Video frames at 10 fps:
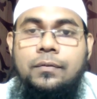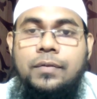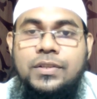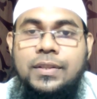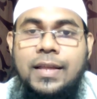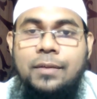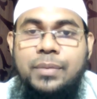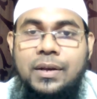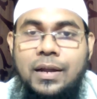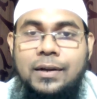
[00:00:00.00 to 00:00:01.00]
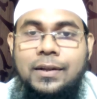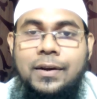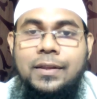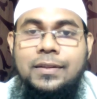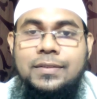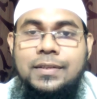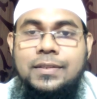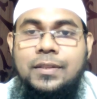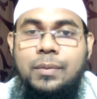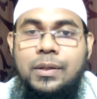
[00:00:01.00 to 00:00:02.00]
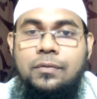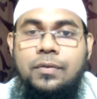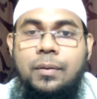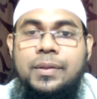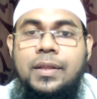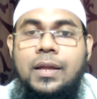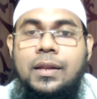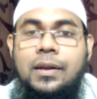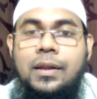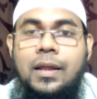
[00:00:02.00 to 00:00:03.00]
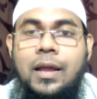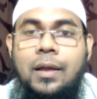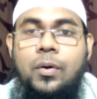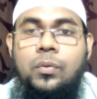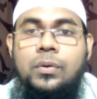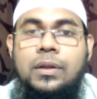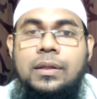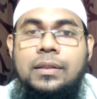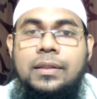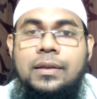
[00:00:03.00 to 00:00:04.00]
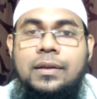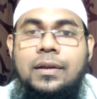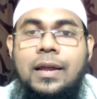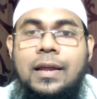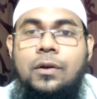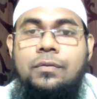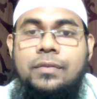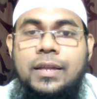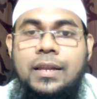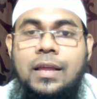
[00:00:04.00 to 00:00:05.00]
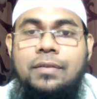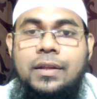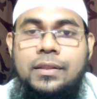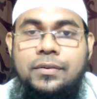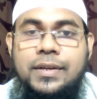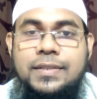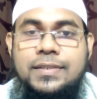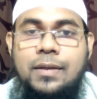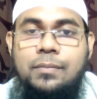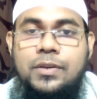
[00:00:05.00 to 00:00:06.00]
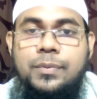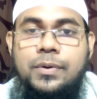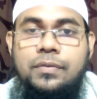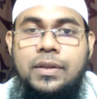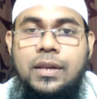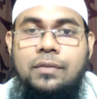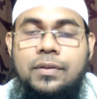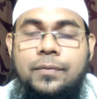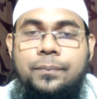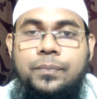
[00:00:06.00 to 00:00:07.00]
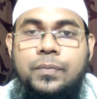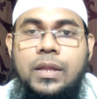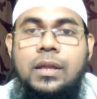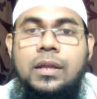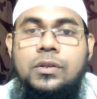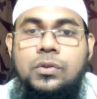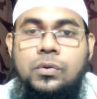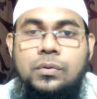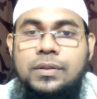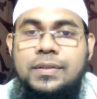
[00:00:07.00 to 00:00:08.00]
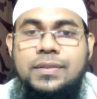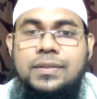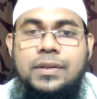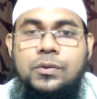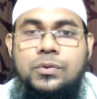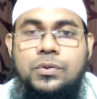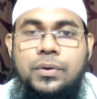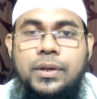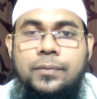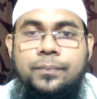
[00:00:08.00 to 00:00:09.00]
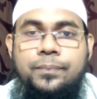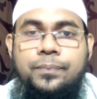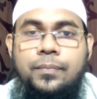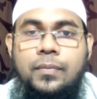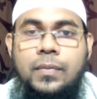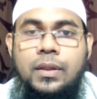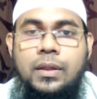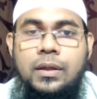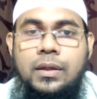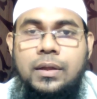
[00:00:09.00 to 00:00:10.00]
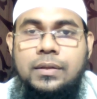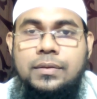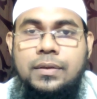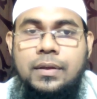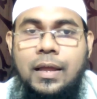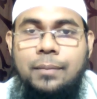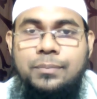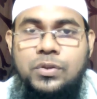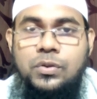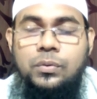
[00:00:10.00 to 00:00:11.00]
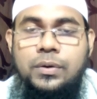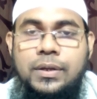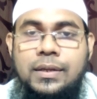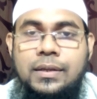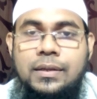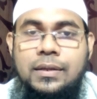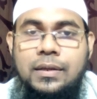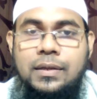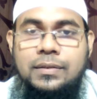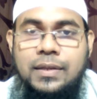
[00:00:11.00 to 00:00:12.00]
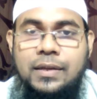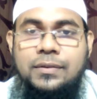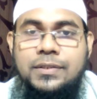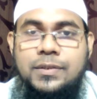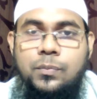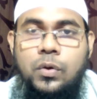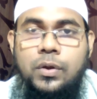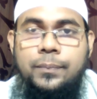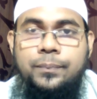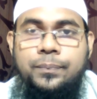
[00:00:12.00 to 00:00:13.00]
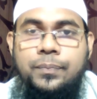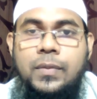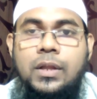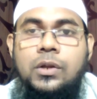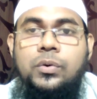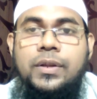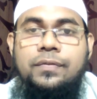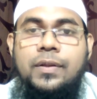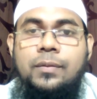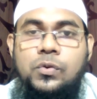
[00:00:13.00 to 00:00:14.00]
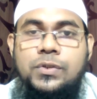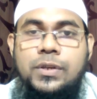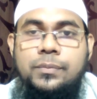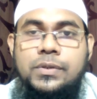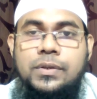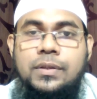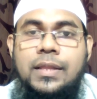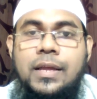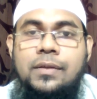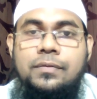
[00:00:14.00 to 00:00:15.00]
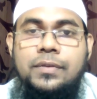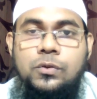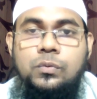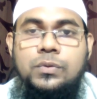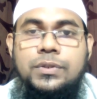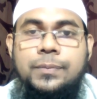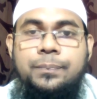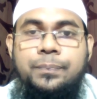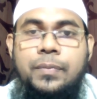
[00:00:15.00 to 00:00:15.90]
which they have been uttering since the month of Ramadan about their cry of Khilafah and the re-establishment of Khilafah. So this is the news today. It's absolutely a Zionist ploy to defame Muslims. They have used